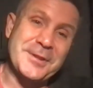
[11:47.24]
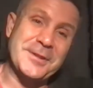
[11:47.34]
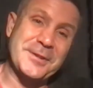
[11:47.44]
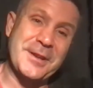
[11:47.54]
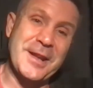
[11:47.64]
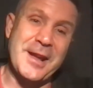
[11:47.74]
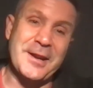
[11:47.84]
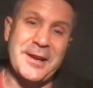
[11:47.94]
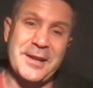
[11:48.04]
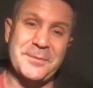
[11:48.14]
are the eyes,
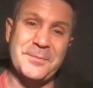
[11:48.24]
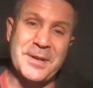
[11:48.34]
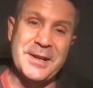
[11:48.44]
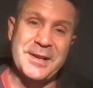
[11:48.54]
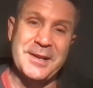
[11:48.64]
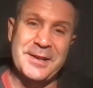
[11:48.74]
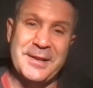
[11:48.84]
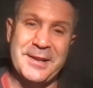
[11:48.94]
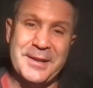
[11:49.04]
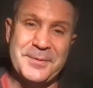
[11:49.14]
man. Whoa,
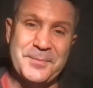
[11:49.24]
yeah.